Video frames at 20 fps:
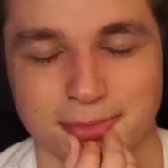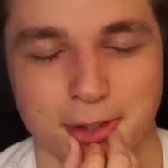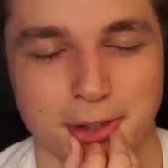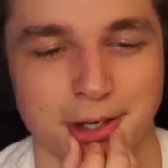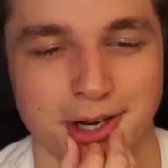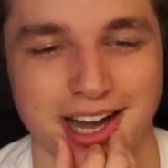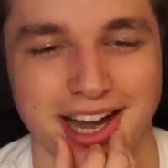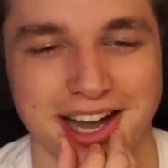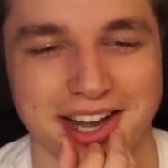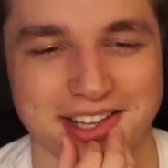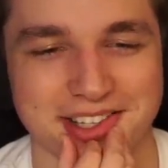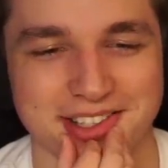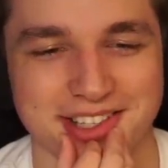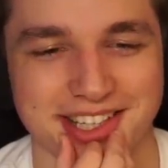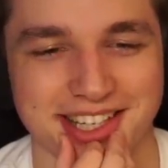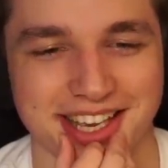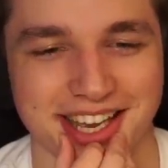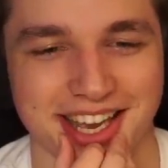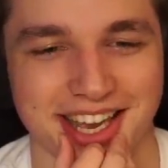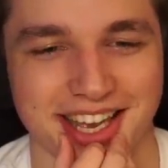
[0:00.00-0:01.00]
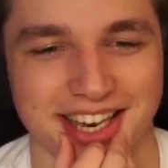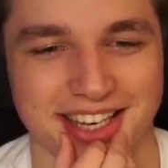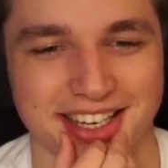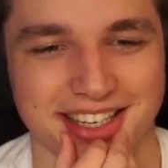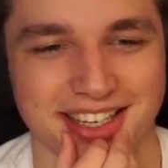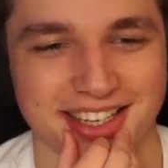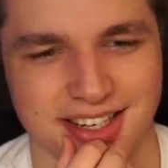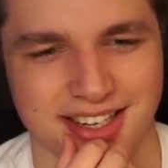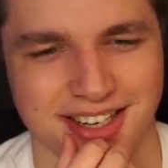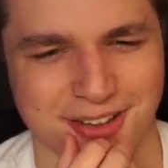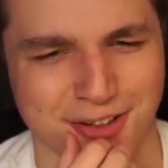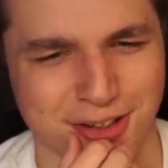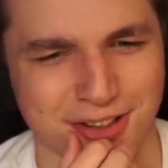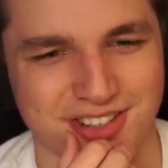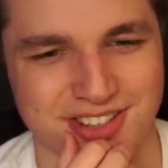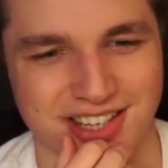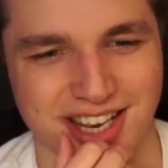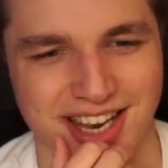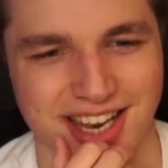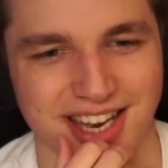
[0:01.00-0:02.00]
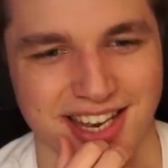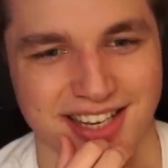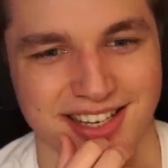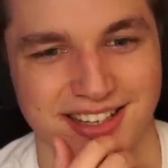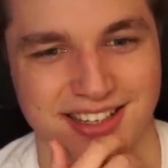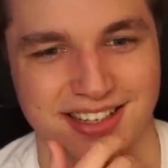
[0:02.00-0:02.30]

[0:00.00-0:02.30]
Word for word: Classic Ed. He looks sad.